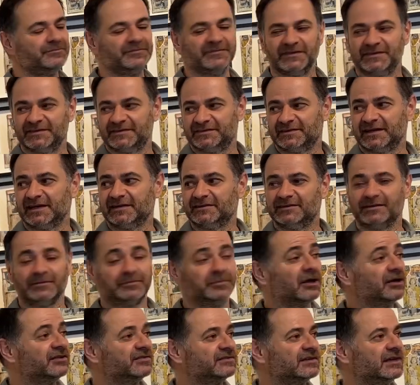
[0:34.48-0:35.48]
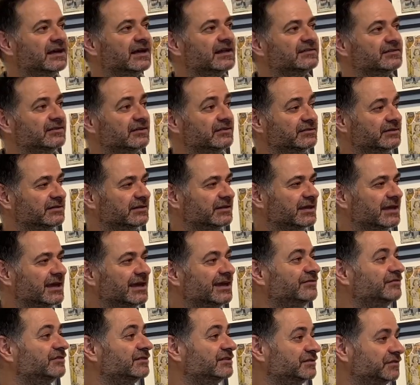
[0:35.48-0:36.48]
stuck the postcards onto the
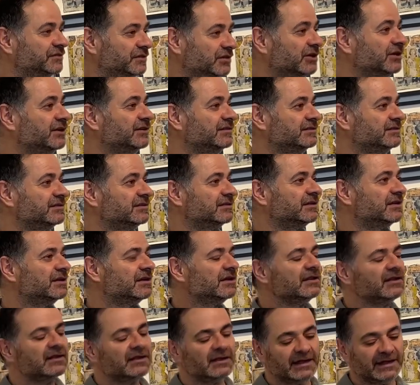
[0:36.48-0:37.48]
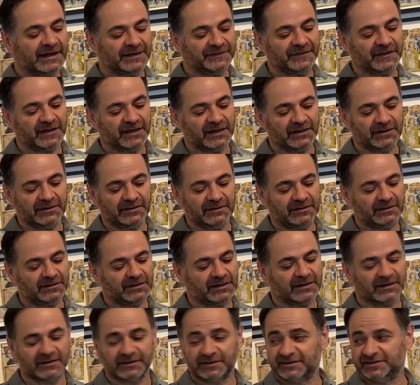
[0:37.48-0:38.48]
canvas first, and then,
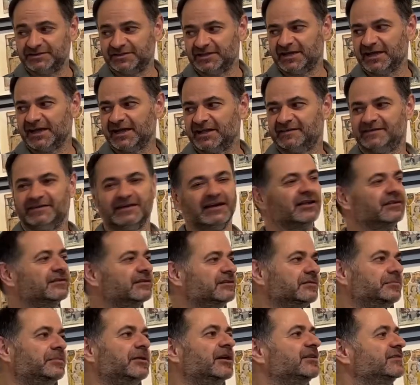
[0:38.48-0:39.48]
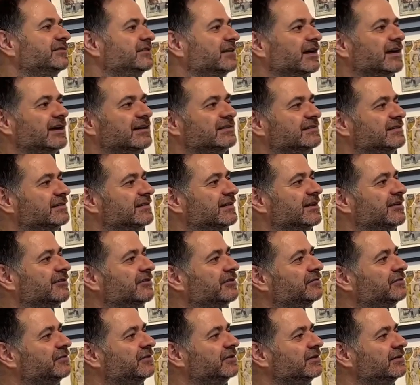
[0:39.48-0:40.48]
because you can't tell the postcards are there
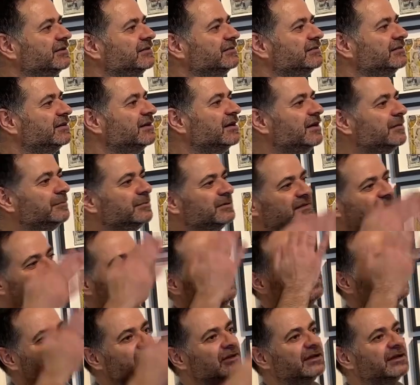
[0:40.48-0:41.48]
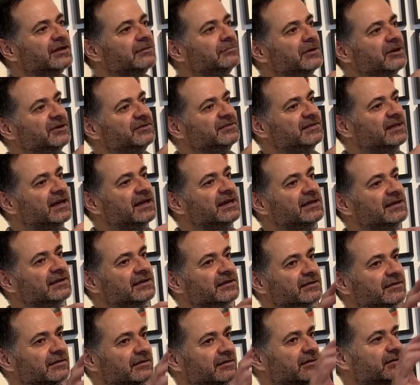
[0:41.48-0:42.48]
at first, but they look like a mosaic.
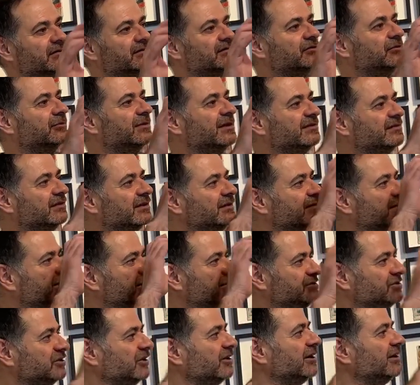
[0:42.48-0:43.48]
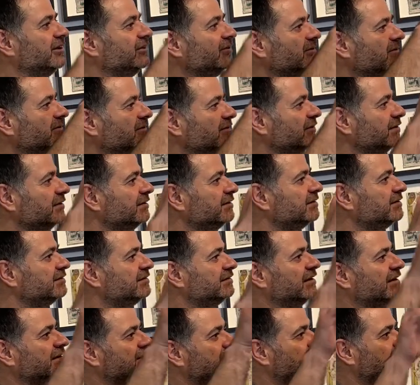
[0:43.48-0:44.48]
It's almost like they're tiles
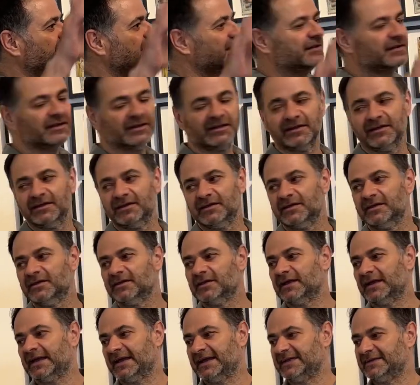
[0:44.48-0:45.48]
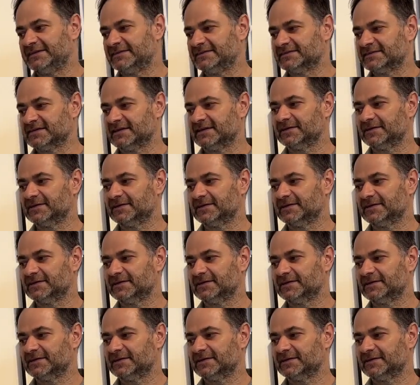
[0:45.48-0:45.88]
stuck together. And